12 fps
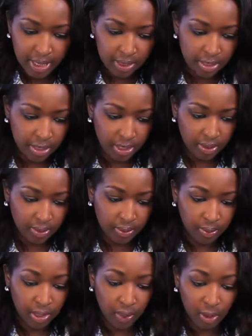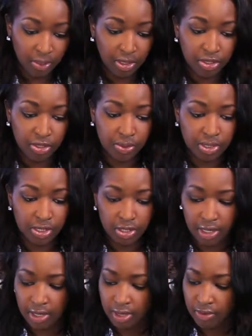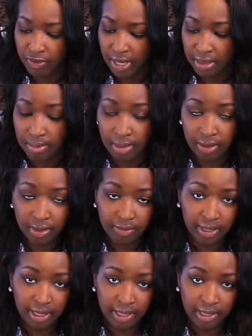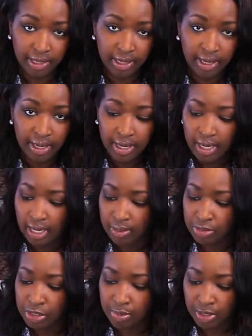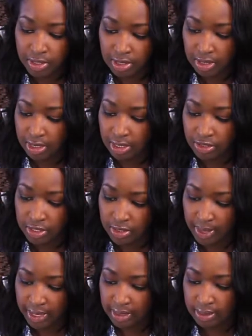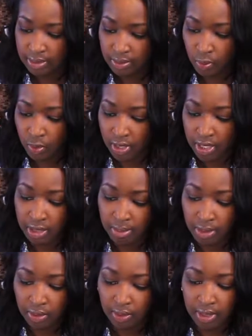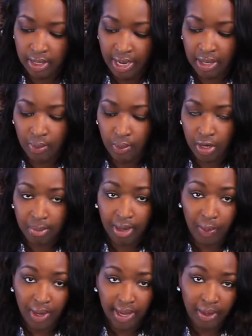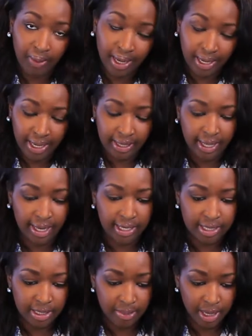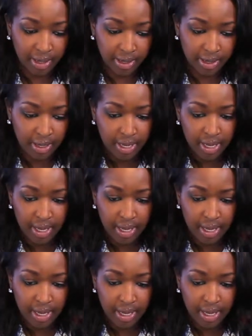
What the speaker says: So what I'm going to do is start in the middle of the letter, just personally, just so I can work in the middle and then kind of work my way out. I like that idea better.